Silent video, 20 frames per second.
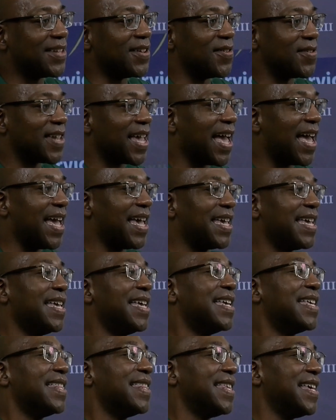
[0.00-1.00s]
okay?
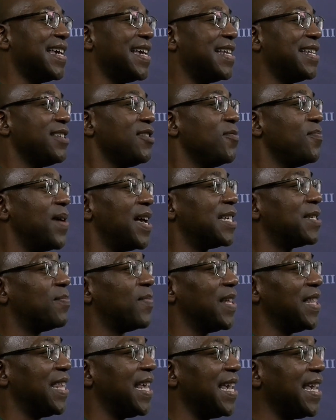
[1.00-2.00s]
Then you best
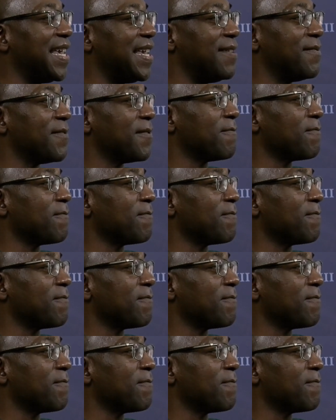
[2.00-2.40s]
believe